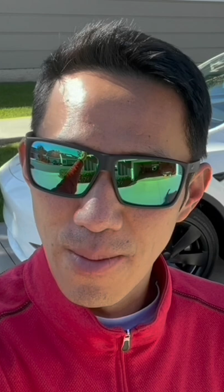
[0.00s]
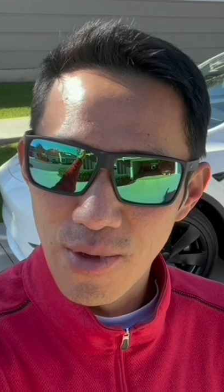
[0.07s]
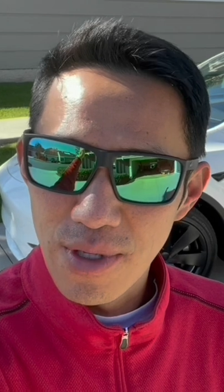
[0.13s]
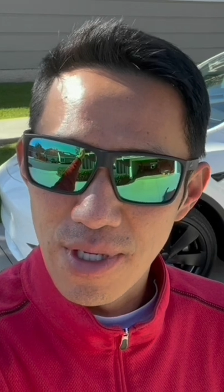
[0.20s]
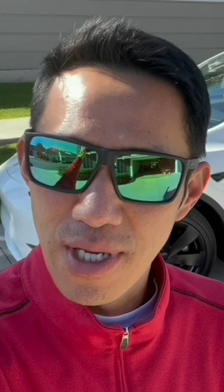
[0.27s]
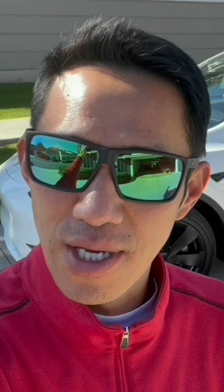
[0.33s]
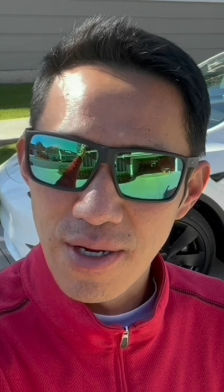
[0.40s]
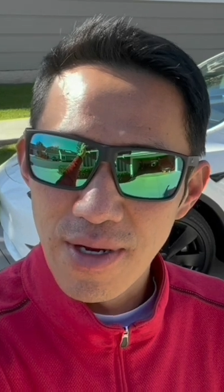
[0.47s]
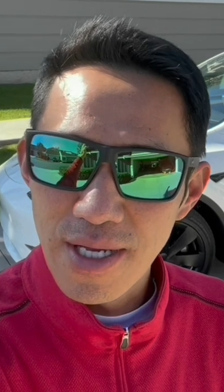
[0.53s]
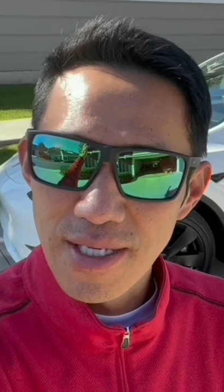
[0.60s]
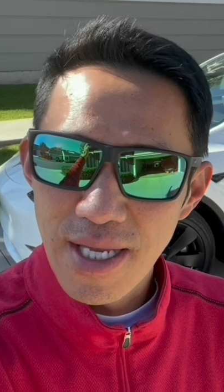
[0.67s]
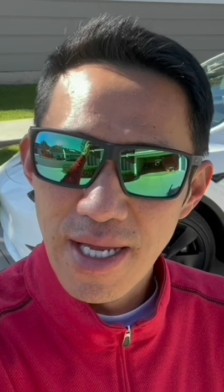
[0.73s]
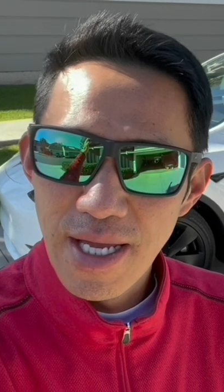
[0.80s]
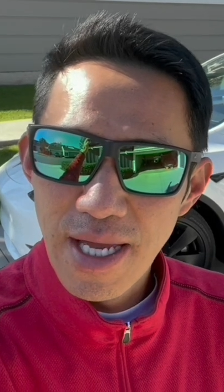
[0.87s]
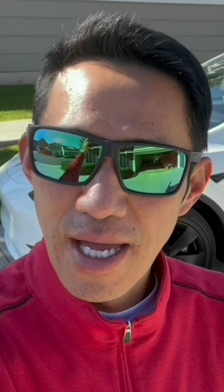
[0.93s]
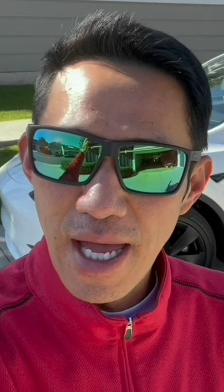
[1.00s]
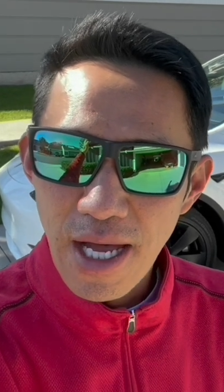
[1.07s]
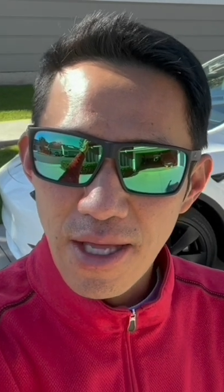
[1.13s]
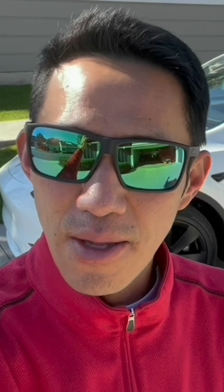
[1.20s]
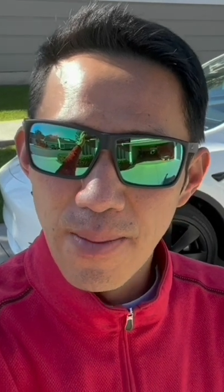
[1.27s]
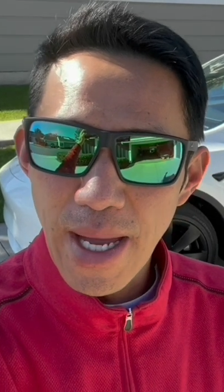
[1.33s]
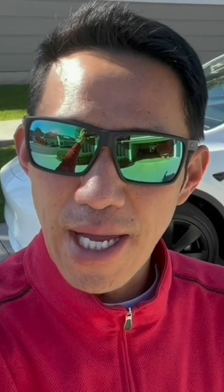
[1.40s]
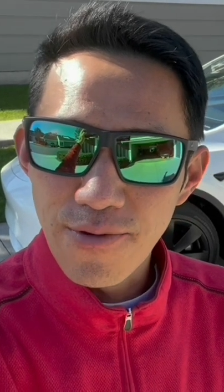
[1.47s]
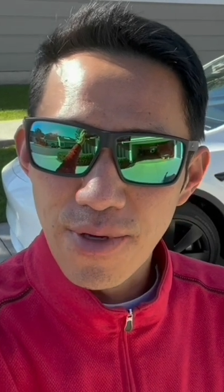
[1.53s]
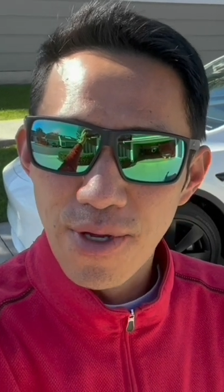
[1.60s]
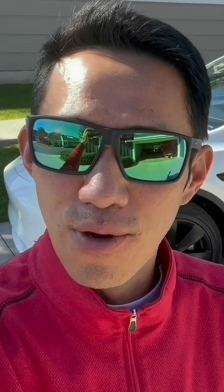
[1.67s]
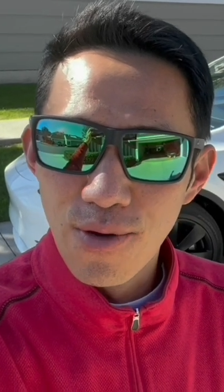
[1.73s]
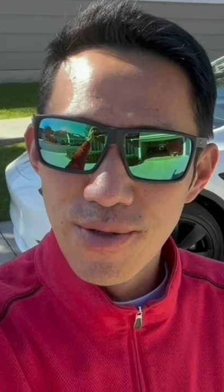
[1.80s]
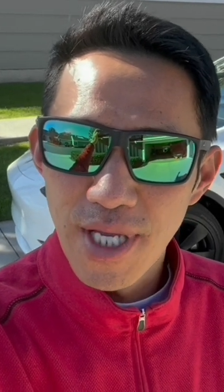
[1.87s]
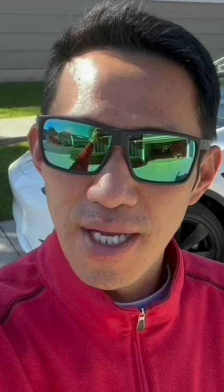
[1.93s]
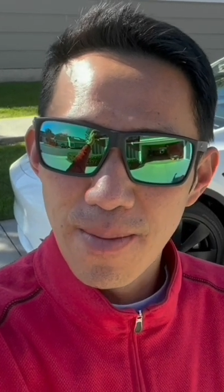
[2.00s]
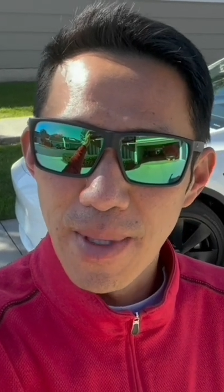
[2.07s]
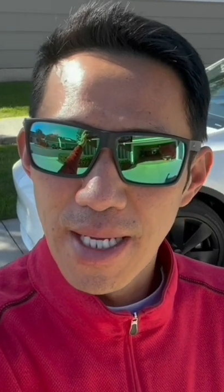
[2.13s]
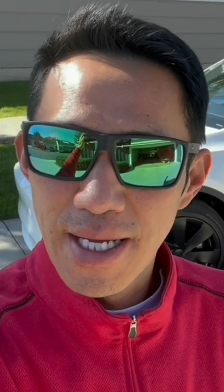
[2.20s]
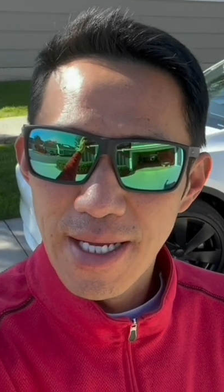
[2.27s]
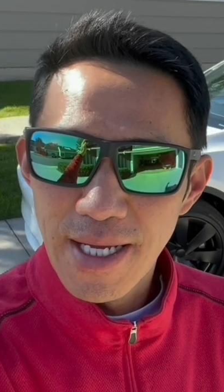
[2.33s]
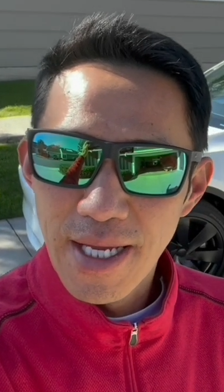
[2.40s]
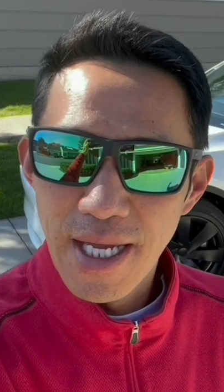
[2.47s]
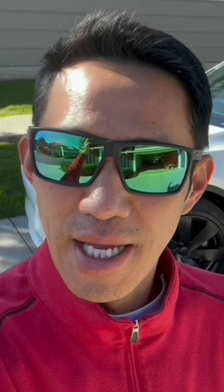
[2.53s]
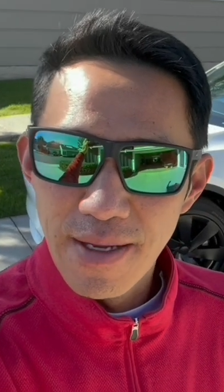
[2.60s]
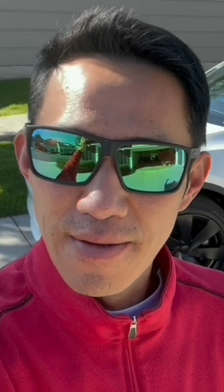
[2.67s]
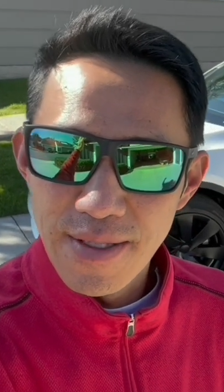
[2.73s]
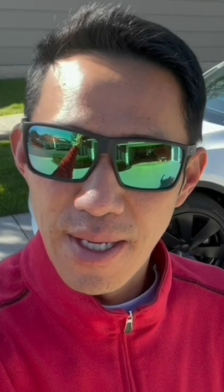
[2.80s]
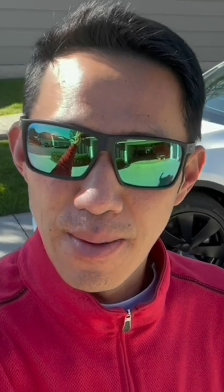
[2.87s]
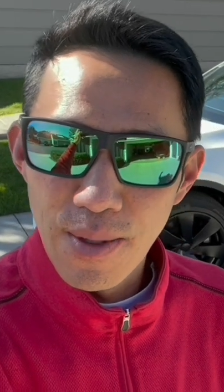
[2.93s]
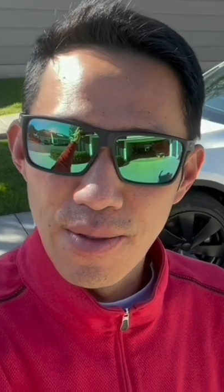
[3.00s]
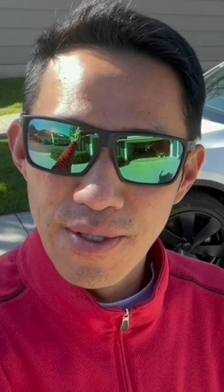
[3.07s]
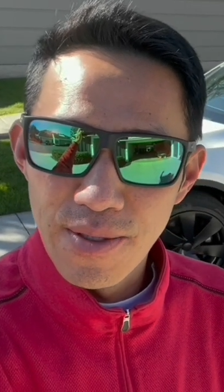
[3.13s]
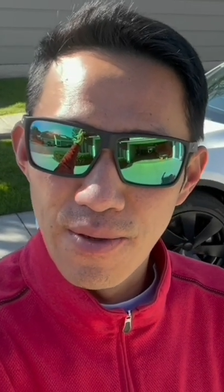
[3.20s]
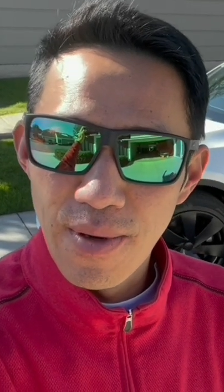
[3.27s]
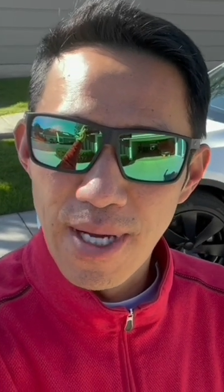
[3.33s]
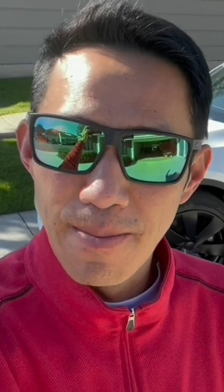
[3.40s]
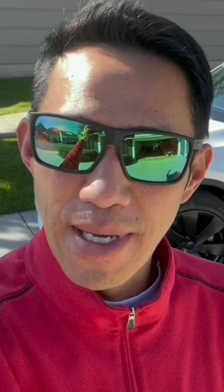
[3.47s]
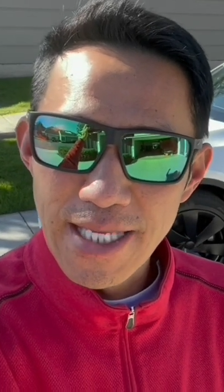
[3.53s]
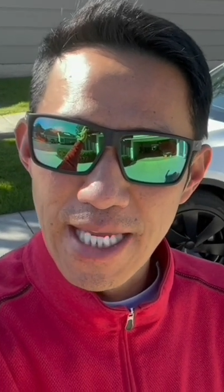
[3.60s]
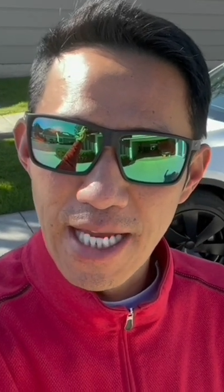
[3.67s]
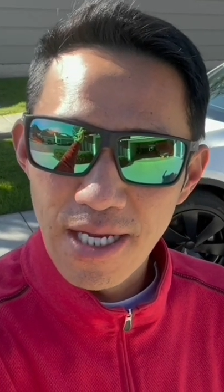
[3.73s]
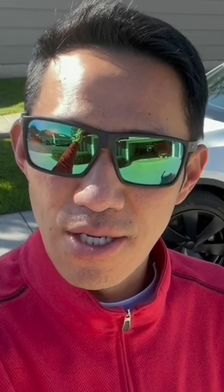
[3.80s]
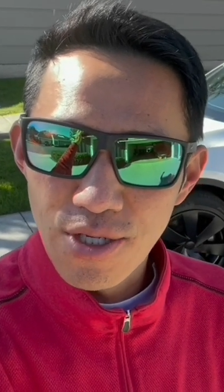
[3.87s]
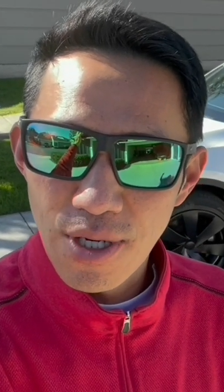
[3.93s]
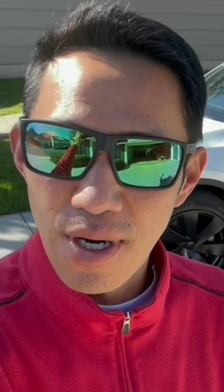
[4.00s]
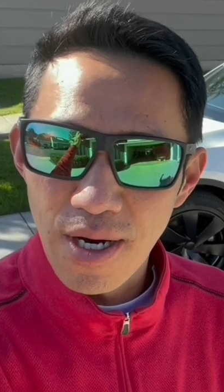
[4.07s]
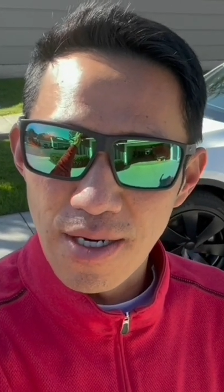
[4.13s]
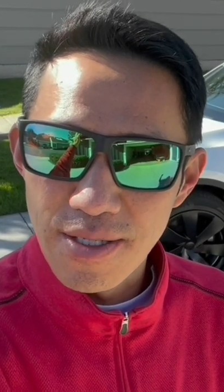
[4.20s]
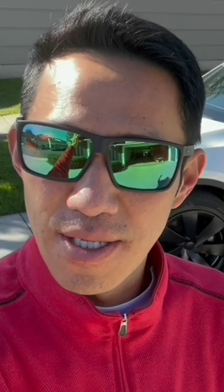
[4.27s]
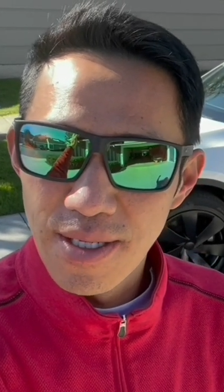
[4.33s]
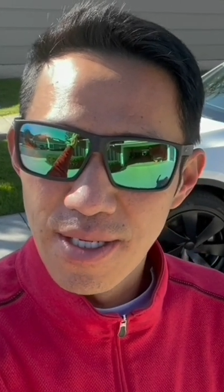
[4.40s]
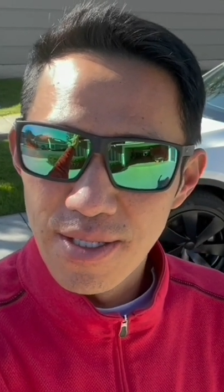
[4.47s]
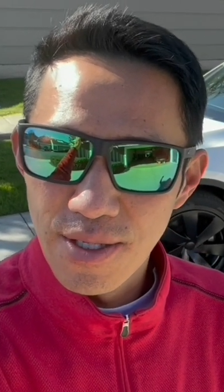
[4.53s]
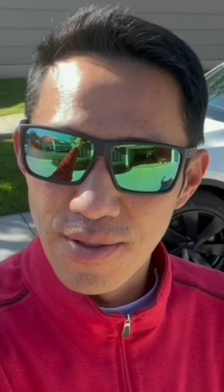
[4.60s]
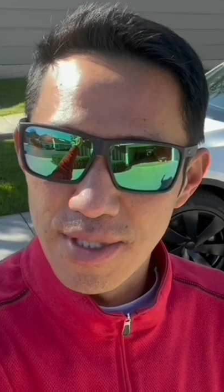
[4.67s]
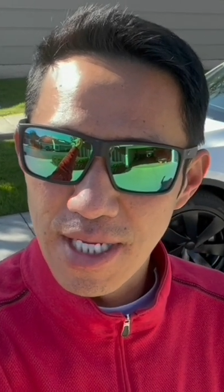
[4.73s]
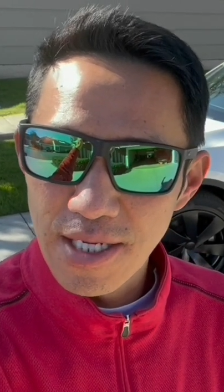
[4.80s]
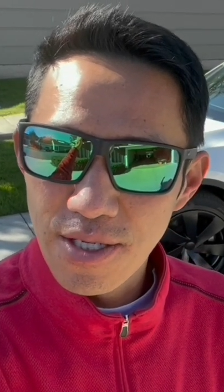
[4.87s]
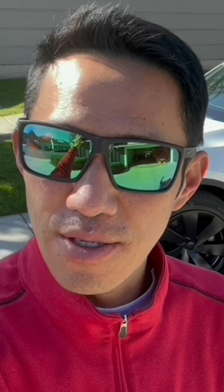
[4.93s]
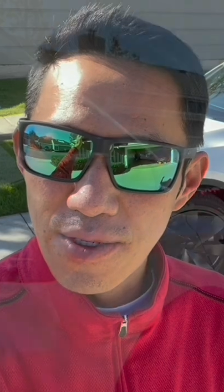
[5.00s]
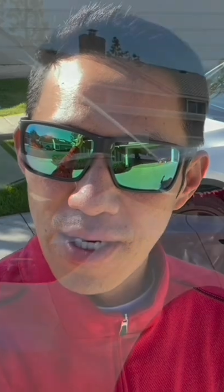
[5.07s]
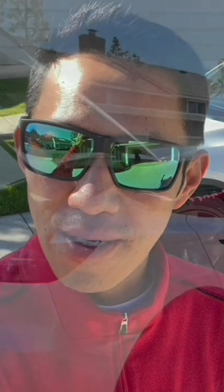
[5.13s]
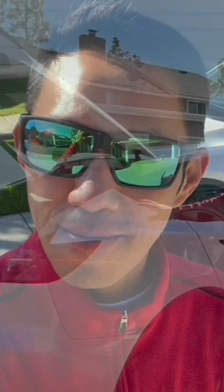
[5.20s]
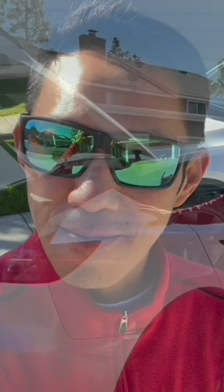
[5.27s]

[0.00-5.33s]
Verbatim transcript: I'm really curious how the battery holds up and is able to uh, maintain a charge. So stay tuned here.